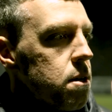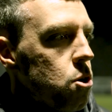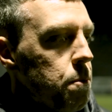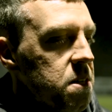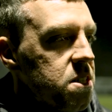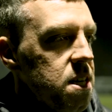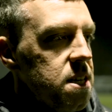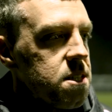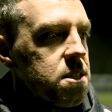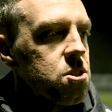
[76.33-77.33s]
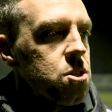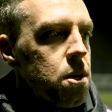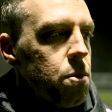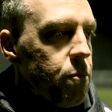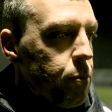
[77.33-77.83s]
couple of seasons
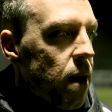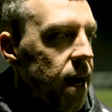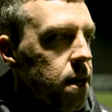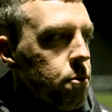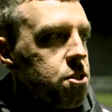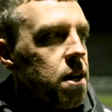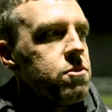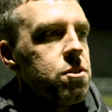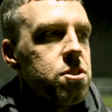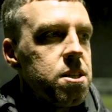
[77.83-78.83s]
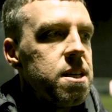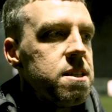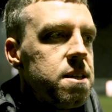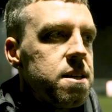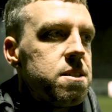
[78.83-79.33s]
we've prided ourselves on the
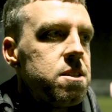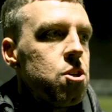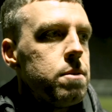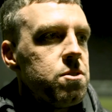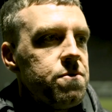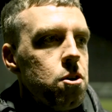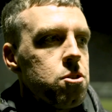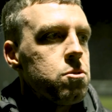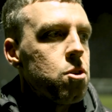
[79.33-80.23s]
statistics in terms of not